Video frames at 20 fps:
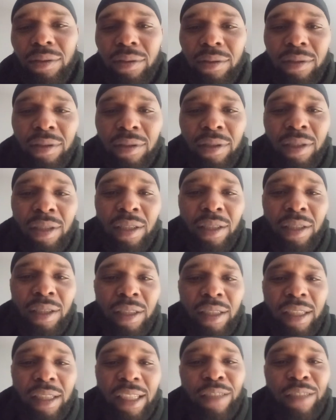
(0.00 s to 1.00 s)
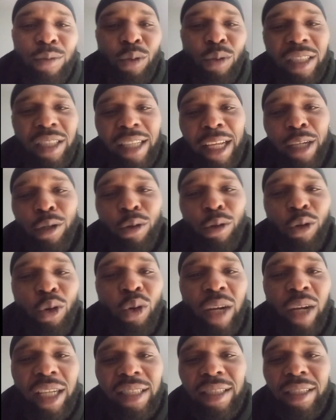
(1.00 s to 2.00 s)
to. Is one day gonna
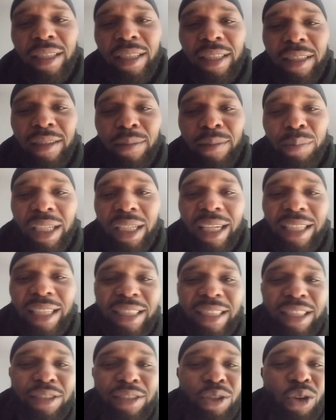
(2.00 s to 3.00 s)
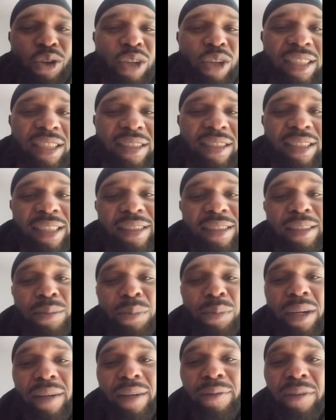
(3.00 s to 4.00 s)
question them because these
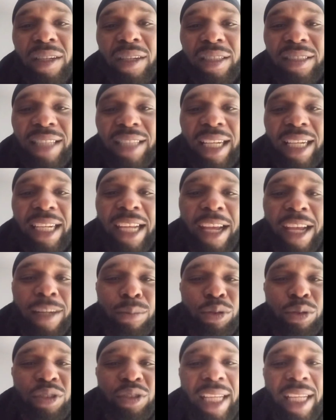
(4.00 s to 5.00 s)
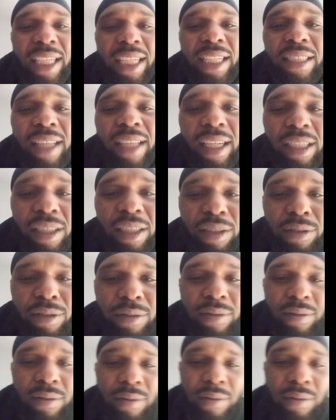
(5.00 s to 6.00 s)
narcissistic motherfuckers are cannibals. They eat their
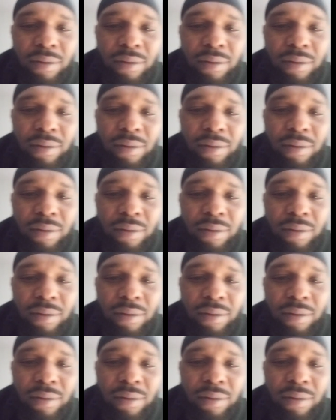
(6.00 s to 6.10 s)
own.